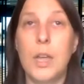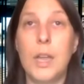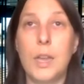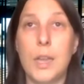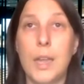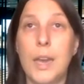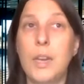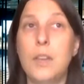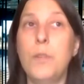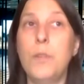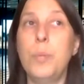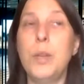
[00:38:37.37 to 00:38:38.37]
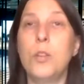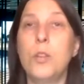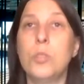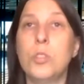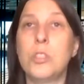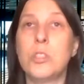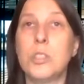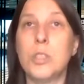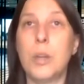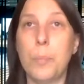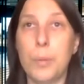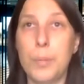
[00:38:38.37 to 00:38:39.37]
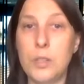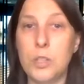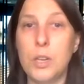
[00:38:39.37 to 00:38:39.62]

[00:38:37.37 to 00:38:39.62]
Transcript: It can even be used to supplement